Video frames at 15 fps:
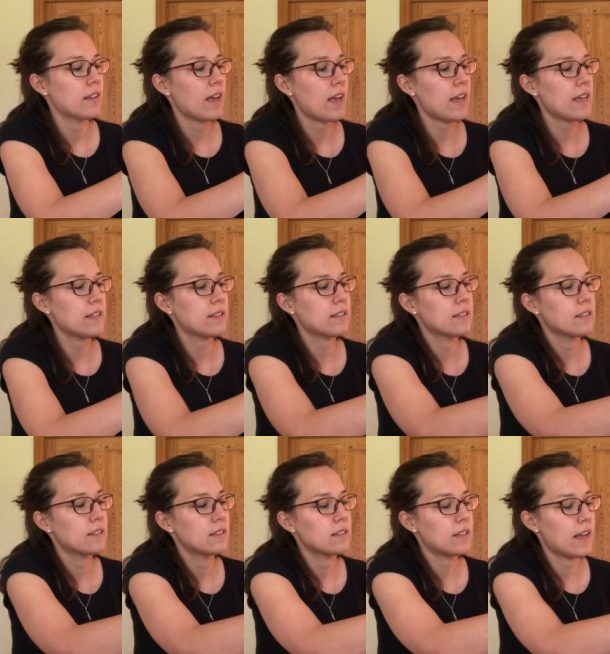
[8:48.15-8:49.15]
eight,
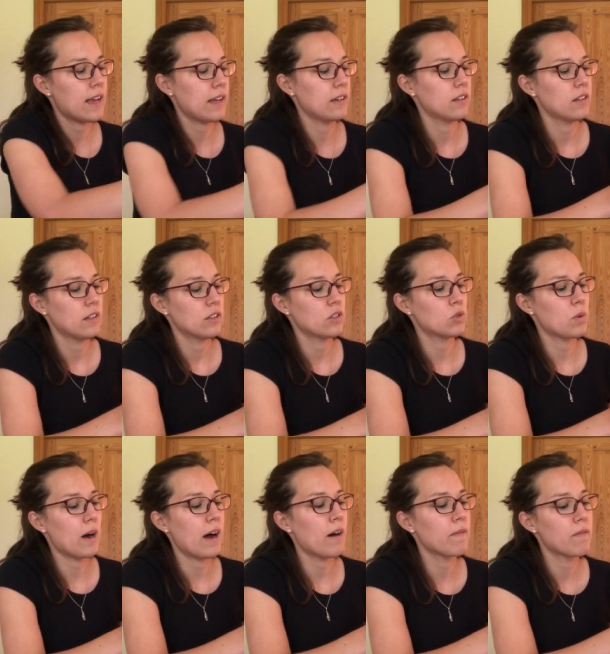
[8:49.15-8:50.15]
10,
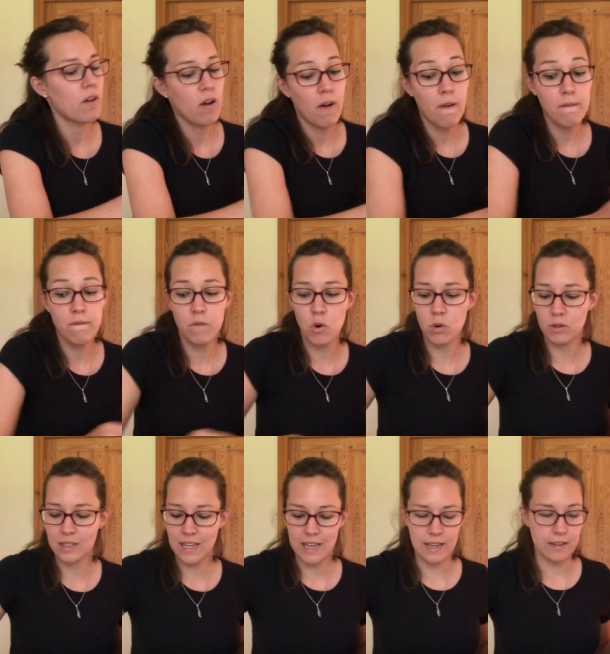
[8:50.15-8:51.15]
12,
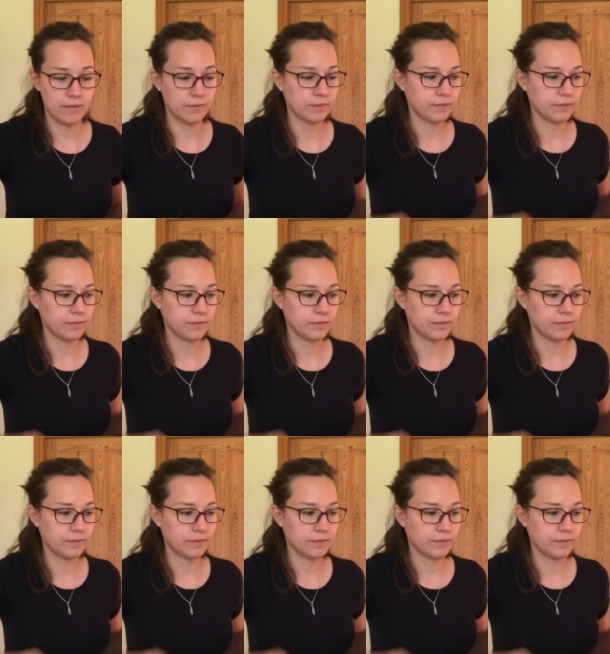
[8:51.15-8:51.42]
14.